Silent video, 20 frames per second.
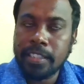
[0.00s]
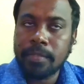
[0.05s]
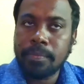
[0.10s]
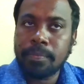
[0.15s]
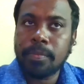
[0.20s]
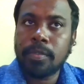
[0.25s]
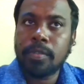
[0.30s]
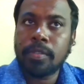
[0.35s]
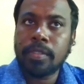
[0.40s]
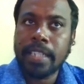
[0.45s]

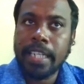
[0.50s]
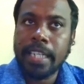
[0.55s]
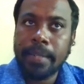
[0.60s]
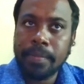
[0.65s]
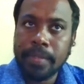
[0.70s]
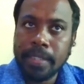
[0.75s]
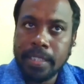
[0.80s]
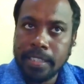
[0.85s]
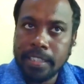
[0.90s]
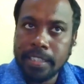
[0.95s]

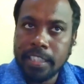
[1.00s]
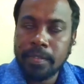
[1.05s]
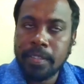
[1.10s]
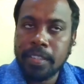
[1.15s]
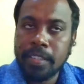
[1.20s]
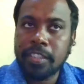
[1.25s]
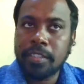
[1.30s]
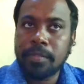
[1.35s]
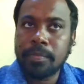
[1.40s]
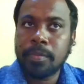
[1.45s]
program,
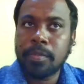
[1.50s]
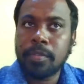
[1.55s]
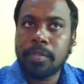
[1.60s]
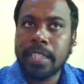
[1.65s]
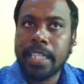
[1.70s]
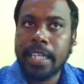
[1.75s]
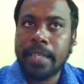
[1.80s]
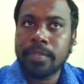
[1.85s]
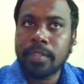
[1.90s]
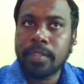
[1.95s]
conservation
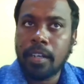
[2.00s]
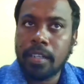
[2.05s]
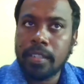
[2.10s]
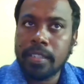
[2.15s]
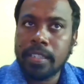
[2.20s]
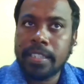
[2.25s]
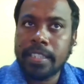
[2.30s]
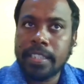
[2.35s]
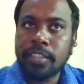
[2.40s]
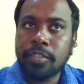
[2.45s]
programs, all
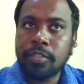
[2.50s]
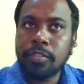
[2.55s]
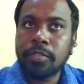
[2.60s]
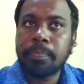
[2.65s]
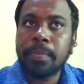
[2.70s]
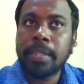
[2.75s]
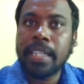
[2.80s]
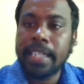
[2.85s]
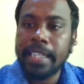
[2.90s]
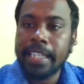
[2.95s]
the things should
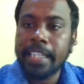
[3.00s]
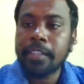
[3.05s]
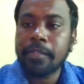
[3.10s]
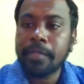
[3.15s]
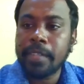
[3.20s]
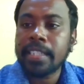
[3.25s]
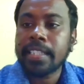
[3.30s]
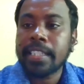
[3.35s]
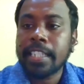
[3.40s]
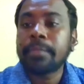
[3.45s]
be linked
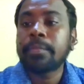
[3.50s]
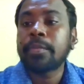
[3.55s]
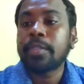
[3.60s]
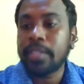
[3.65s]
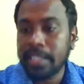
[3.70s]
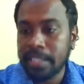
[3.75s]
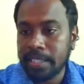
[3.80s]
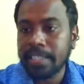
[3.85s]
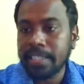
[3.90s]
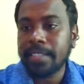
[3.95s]
with
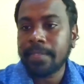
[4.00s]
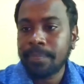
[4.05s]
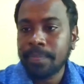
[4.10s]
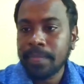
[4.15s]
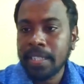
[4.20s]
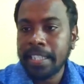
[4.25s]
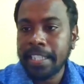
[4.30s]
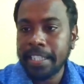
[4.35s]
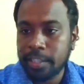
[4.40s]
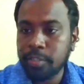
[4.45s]
community.
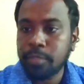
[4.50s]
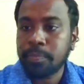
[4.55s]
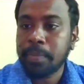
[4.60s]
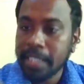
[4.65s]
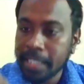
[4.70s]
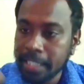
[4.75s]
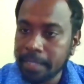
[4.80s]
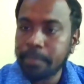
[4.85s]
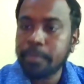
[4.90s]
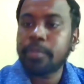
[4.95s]
It should be
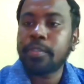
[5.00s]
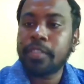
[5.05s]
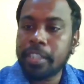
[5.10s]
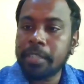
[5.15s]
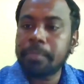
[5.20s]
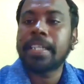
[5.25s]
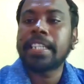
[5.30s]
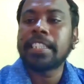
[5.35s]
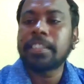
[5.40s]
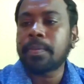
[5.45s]

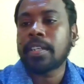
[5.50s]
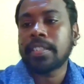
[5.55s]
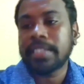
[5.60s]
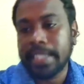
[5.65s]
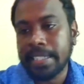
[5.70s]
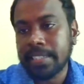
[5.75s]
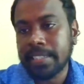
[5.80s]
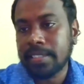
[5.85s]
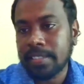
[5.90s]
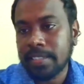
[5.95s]
community-based
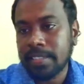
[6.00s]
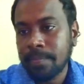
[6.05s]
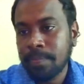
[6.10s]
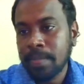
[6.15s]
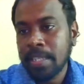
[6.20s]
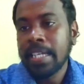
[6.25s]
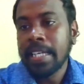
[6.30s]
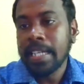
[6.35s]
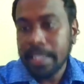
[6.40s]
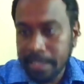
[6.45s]
projects.
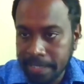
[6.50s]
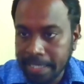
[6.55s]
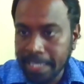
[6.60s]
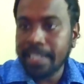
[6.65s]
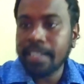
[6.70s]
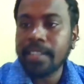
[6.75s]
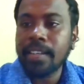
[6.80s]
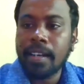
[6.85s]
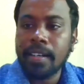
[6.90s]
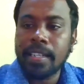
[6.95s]

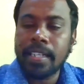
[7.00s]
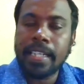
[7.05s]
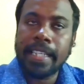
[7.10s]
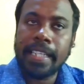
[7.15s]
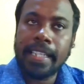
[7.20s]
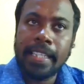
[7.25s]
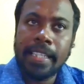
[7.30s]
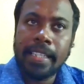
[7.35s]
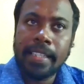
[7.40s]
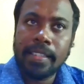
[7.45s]
Then
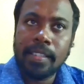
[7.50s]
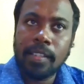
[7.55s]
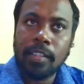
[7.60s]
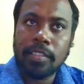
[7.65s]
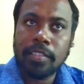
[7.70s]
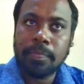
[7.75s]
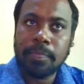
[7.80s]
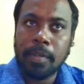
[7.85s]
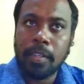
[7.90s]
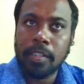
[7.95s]
only
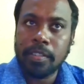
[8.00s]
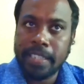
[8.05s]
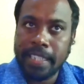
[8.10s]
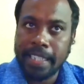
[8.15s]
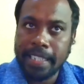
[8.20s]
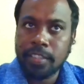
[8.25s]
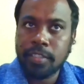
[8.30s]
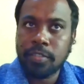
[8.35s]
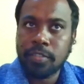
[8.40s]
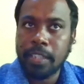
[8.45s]
those
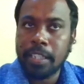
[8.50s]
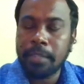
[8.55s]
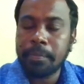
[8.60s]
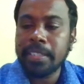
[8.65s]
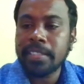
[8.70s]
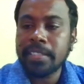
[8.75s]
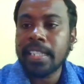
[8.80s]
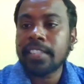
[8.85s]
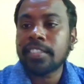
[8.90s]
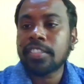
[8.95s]
projects will
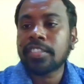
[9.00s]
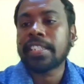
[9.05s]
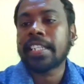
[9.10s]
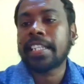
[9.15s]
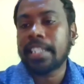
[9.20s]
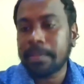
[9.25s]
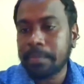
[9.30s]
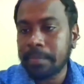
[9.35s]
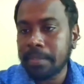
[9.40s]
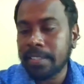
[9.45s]
be
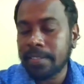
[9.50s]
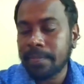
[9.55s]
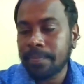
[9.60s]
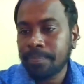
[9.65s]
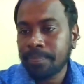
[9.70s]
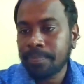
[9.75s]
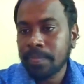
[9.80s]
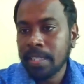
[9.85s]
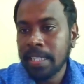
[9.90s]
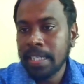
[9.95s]
sustainable.
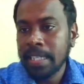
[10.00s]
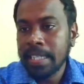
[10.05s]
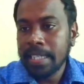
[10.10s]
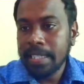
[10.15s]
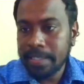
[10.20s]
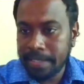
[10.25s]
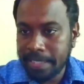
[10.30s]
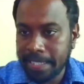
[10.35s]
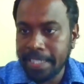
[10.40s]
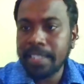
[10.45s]

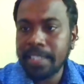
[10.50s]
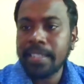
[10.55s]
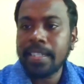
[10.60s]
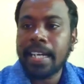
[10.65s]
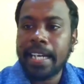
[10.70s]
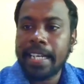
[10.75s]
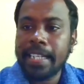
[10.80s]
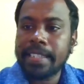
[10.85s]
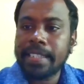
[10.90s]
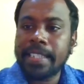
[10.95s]
Then
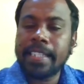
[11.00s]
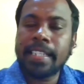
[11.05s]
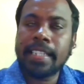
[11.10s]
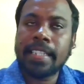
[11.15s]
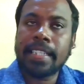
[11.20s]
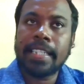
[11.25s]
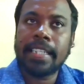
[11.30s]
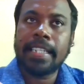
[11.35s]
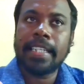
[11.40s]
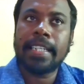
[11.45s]
I
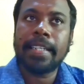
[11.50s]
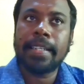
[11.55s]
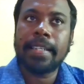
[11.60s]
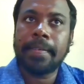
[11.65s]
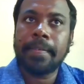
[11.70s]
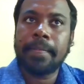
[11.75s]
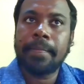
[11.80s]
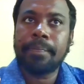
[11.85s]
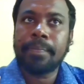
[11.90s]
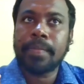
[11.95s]
think,
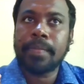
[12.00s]
the